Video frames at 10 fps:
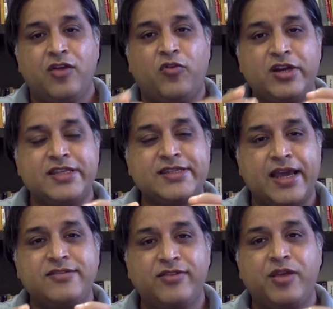what is the
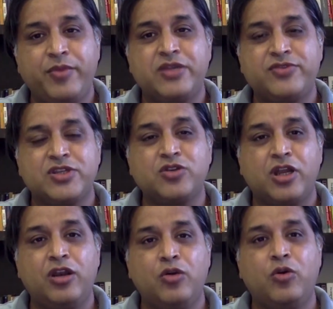size of the image which is
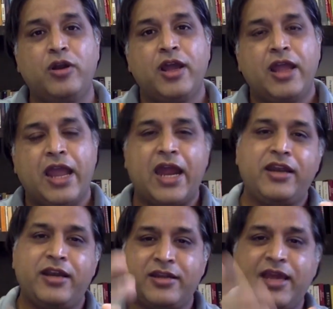going to load,
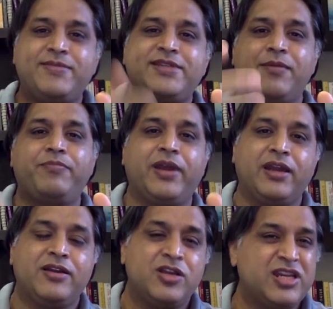and it keeps jumping.